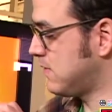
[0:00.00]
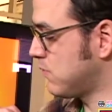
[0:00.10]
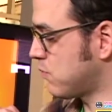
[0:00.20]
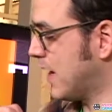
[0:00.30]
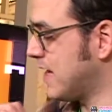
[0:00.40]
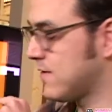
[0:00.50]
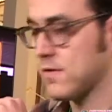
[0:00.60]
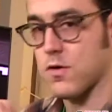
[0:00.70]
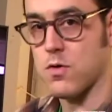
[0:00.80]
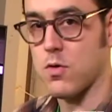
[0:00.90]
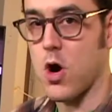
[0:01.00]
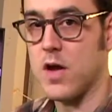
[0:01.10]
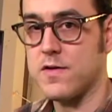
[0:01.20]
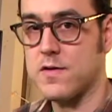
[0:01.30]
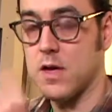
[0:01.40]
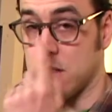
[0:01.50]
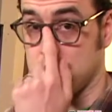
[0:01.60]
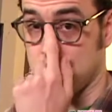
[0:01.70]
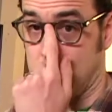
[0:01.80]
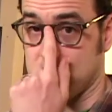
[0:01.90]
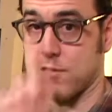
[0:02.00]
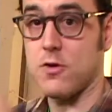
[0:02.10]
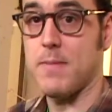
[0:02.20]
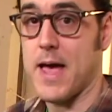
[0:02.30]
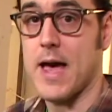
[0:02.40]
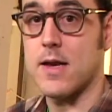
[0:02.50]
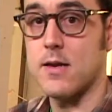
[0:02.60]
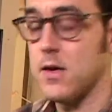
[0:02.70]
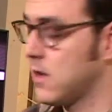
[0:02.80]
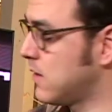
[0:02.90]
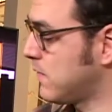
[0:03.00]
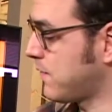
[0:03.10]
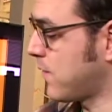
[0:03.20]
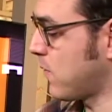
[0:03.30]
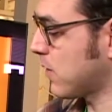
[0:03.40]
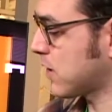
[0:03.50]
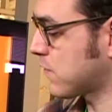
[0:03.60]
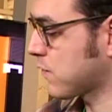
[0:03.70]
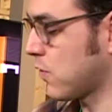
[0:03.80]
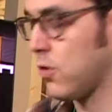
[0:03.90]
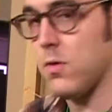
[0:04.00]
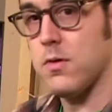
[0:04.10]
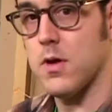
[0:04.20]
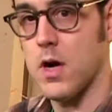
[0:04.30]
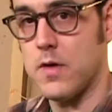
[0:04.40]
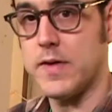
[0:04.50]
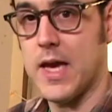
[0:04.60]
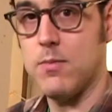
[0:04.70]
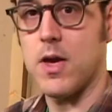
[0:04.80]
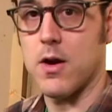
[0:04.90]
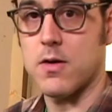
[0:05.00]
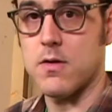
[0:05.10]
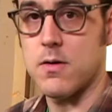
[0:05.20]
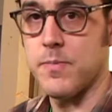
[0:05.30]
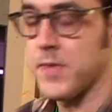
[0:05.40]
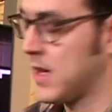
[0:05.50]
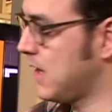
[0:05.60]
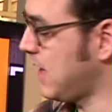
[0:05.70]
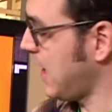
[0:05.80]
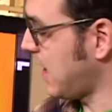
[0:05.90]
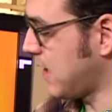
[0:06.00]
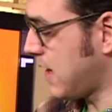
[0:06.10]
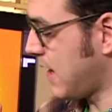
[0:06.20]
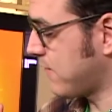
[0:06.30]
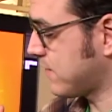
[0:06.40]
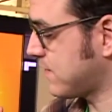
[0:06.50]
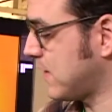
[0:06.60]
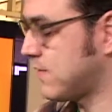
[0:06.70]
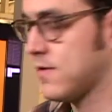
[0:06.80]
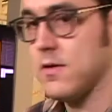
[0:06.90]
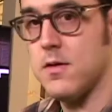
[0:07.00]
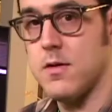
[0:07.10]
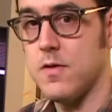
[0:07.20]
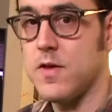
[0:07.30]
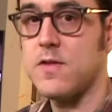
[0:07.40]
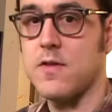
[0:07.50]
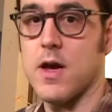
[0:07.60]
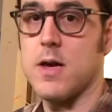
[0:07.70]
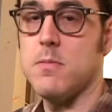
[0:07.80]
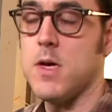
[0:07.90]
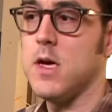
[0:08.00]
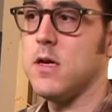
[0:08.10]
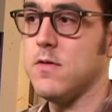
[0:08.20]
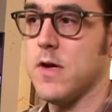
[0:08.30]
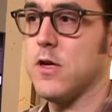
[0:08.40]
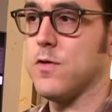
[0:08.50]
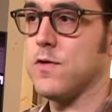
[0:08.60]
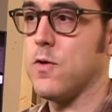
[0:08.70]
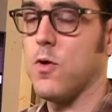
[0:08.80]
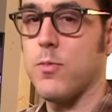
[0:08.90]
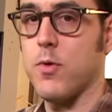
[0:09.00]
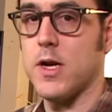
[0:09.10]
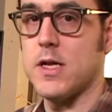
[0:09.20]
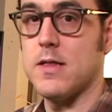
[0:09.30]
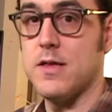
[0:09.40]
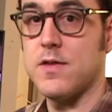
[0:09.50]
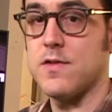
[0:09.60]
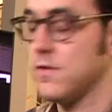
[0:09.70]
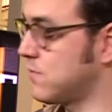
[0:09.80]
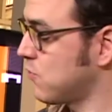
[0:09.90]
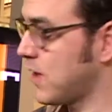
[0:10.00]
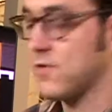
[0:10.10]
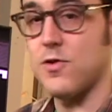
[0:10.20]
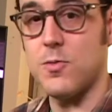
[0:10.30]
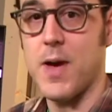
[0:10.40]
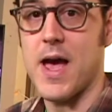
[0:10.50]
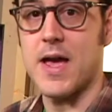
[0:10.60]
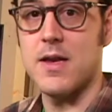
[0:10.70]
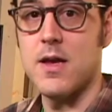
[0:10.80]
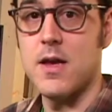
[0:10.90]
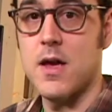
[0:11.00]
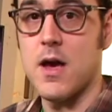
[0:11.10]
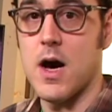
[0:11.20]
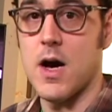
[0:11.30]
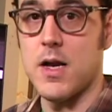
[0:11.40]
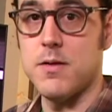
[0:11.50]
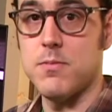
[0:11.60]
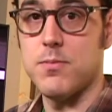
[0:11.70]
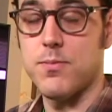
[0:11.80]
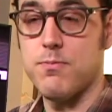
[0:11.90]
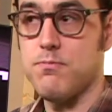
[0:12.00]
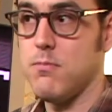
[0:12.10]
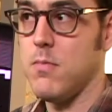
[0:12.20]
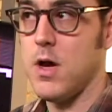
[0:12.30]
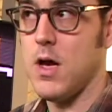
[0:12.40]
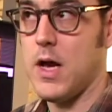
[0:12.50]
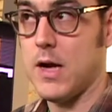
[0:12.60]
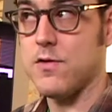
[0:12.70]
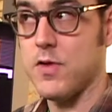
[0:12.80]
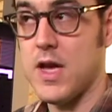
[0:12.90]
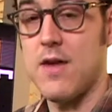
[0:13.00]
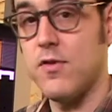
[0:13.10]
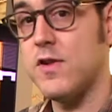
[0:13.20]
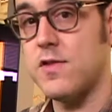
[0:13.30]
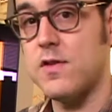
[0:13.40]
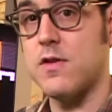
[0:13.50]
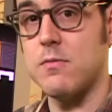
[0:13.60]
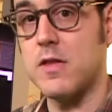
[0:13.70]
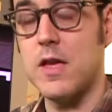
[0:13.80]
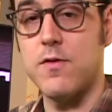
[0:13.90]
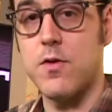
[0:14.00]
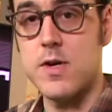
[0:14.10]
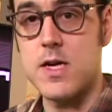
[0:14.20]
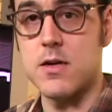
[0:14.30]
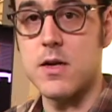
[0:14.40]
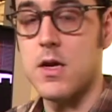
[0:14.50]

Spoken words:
raised cross-directional pad for control of a game character. And ever since this time, Nintendo has incorporated this directional pad on actually every system that they've created,